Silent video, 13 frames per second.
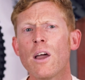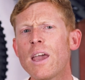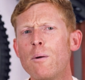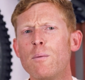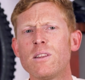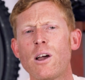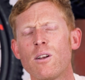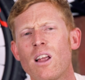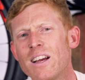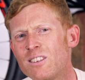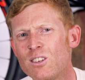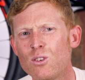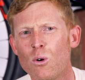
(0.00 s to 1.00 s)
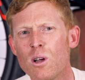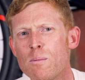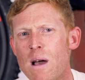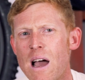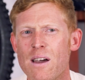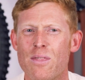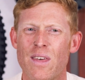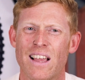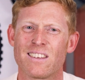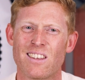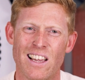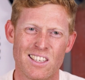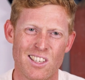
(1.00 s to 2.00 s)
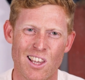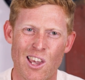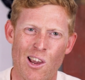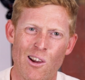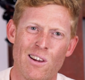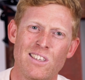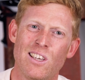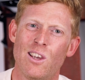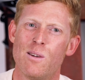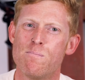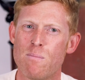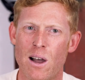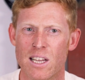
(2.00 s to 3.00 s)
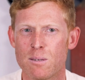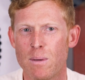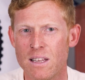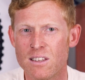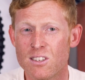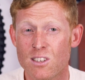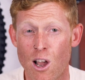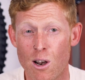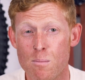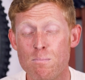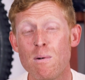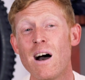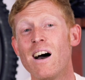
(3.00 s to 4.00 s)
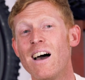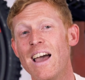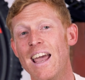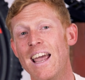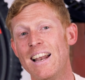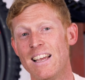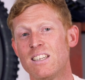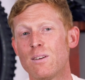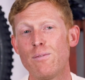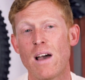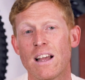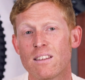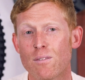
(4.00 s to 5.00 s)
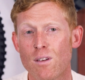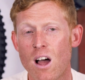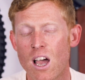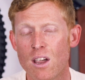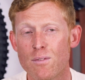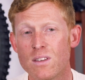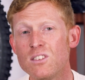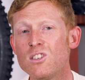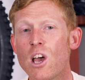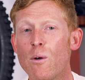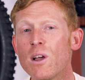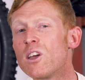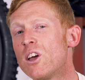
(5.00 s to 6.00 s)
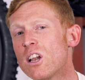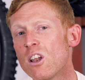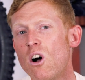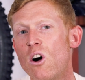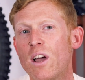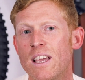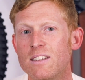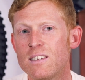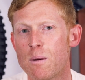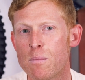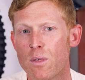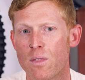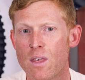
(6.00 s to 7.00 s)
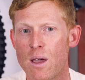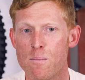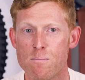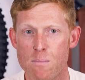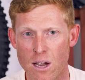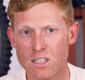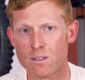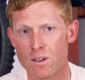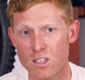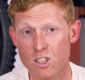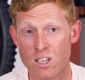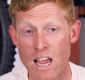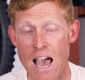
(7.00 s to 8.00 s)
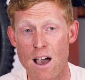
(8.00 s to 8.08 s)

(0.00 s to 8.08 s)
Okay, we don't like to talk about things like security and bikes being stolen, but it is a fact of life, and so a good lock is something that most of us should